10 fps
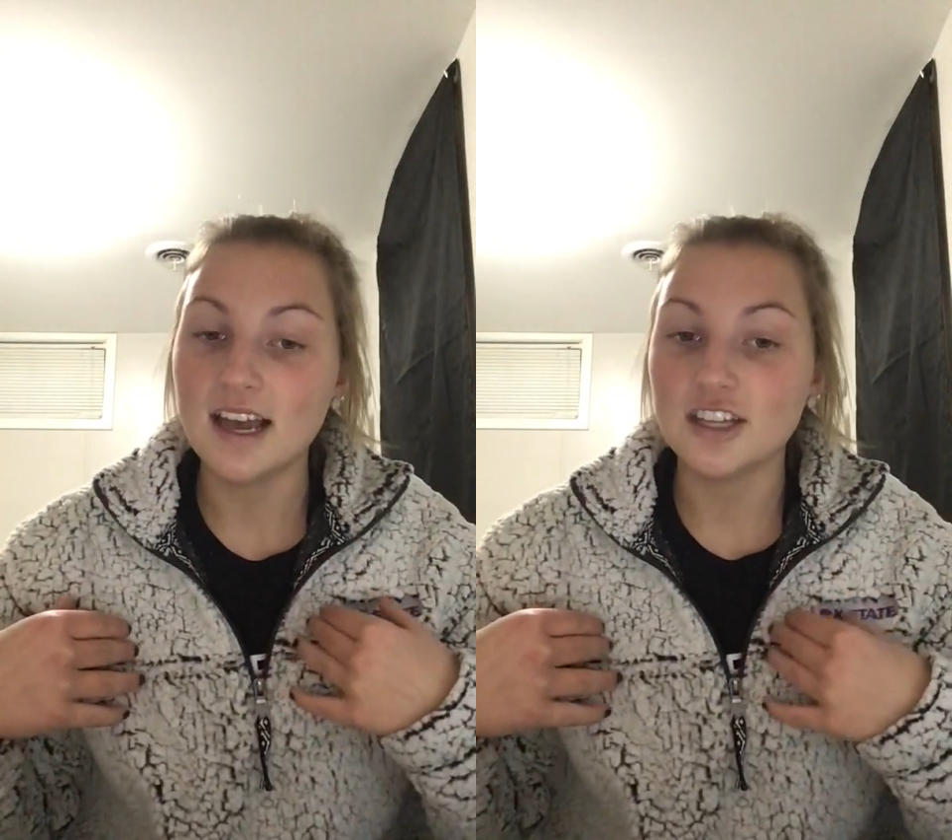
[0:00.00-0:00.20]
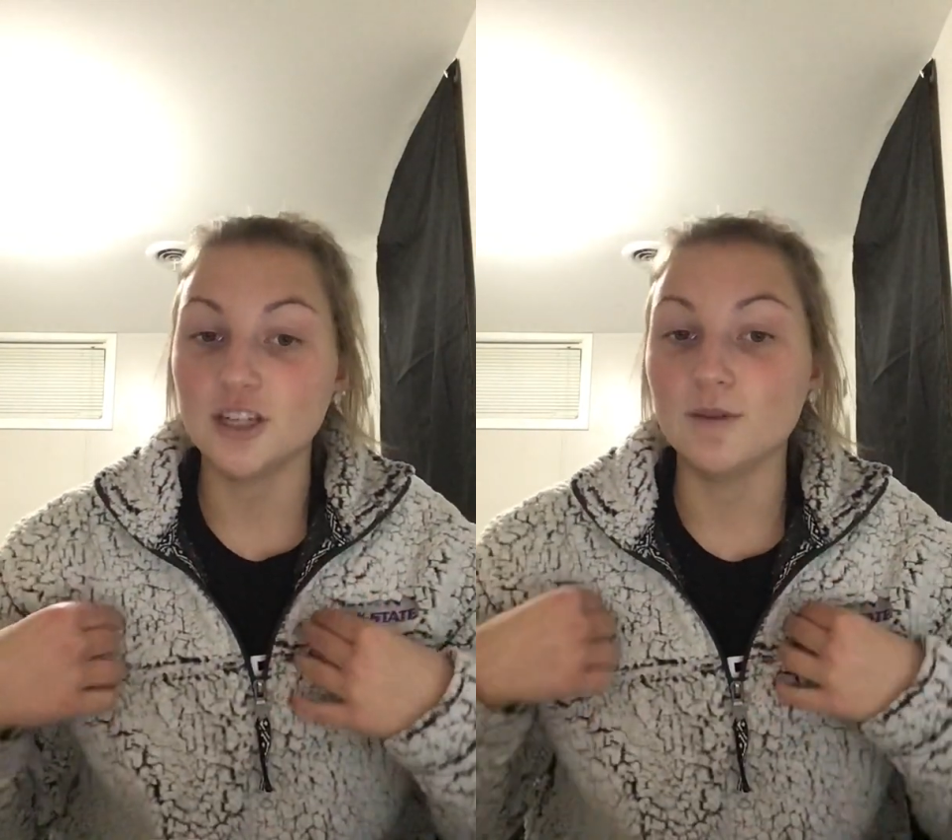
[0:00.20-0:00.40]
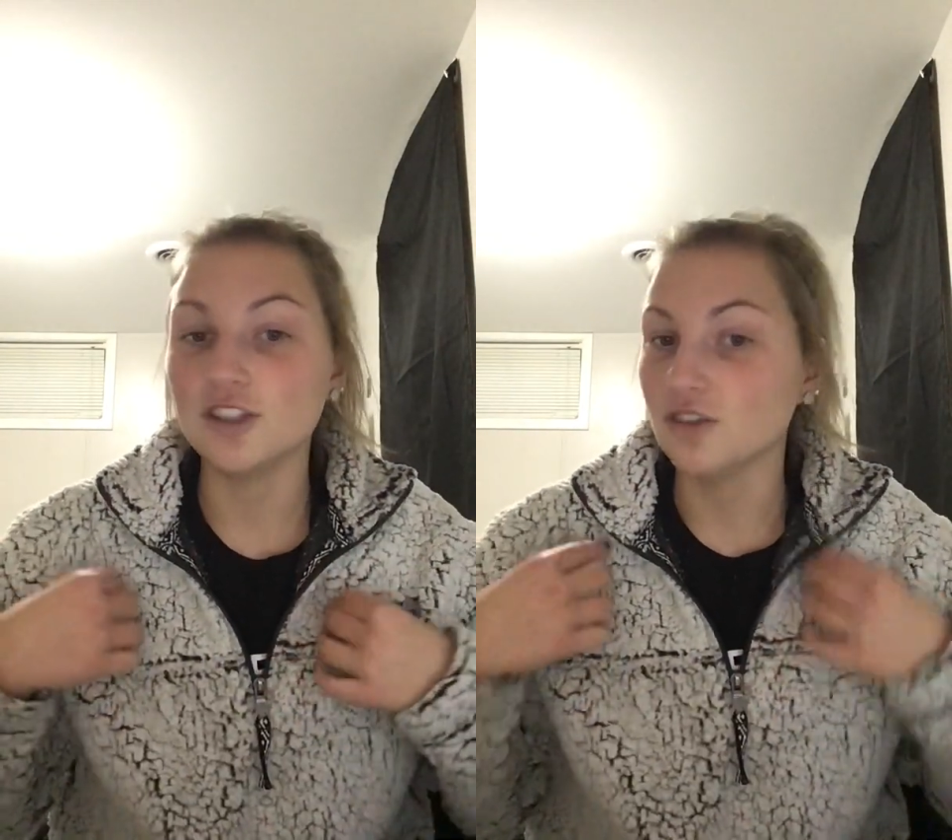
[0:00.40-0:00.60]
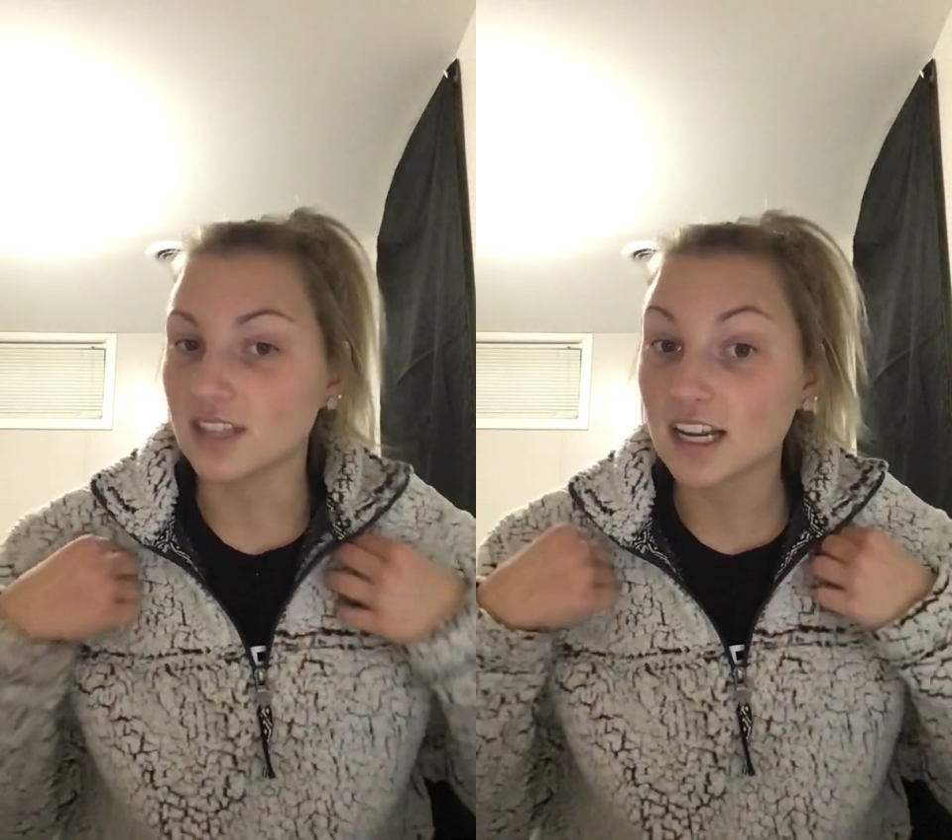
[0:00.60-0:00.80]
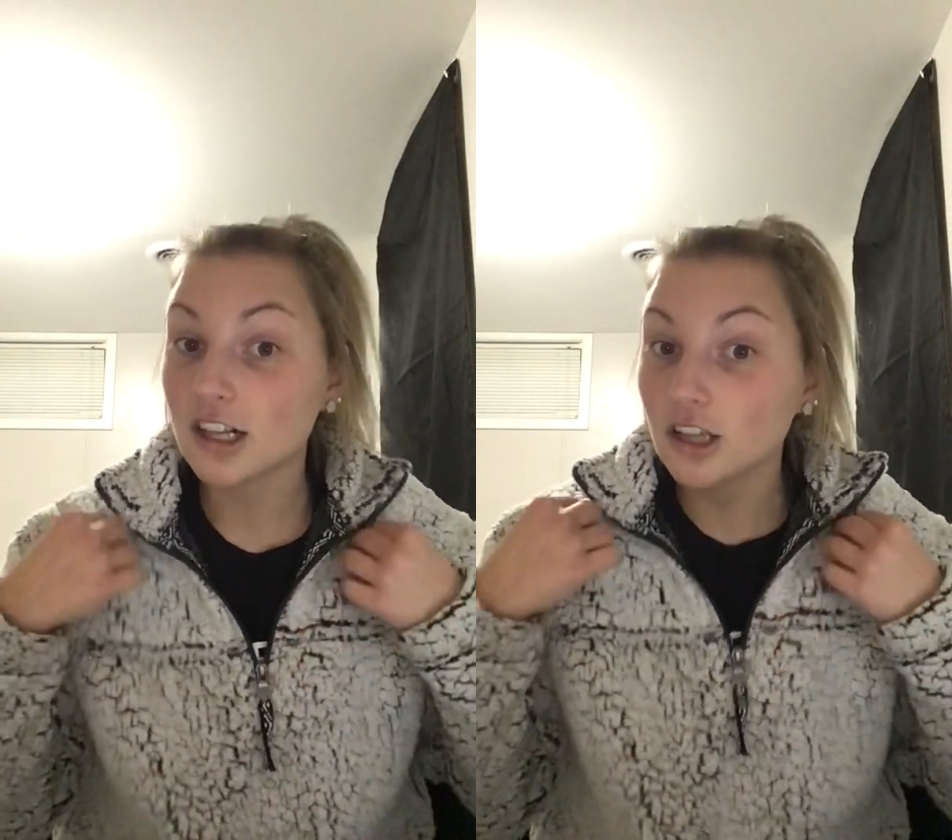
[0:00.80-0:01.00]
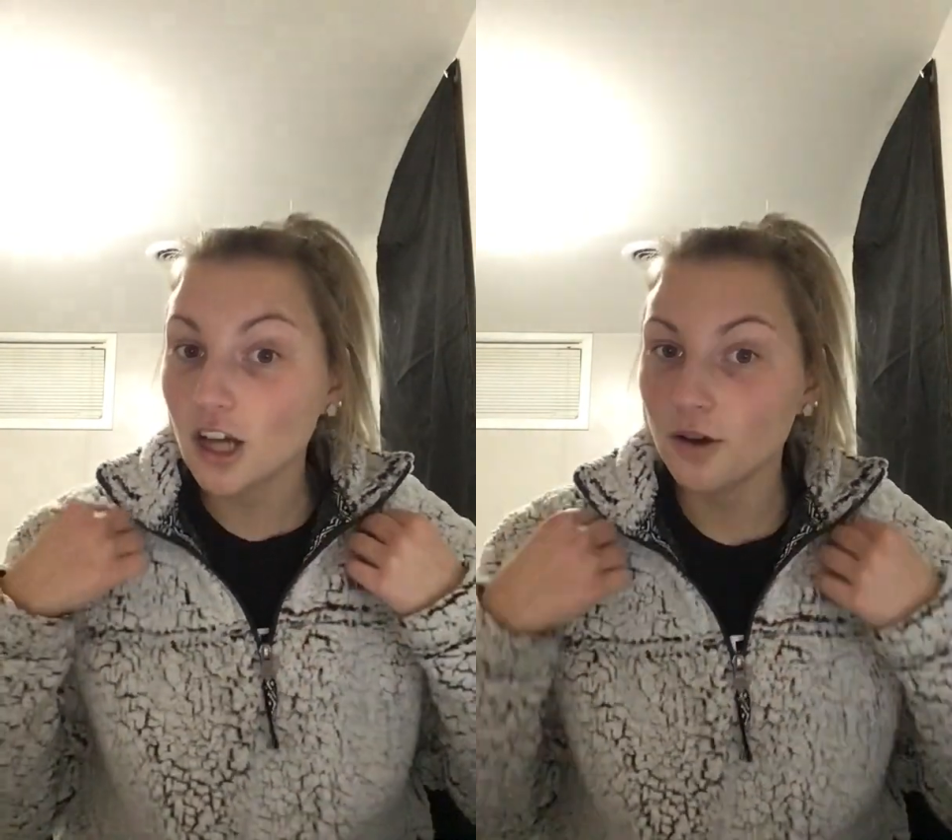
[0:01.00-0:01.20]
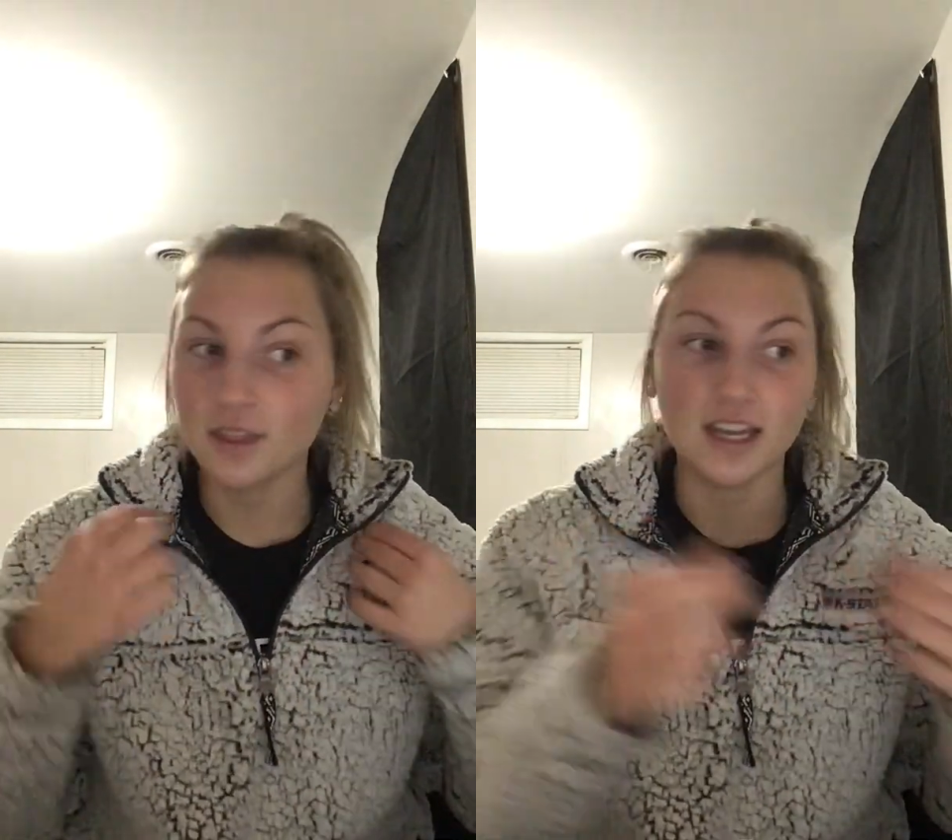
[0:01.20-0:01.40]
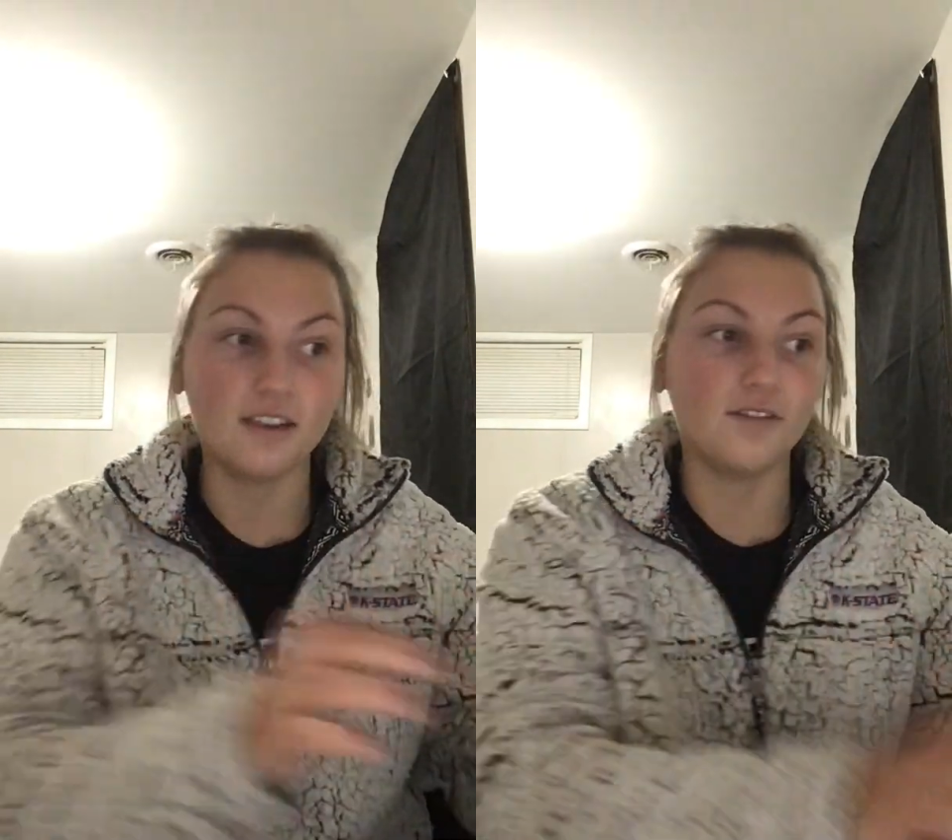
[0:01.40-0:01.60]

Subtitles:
humans use like clothing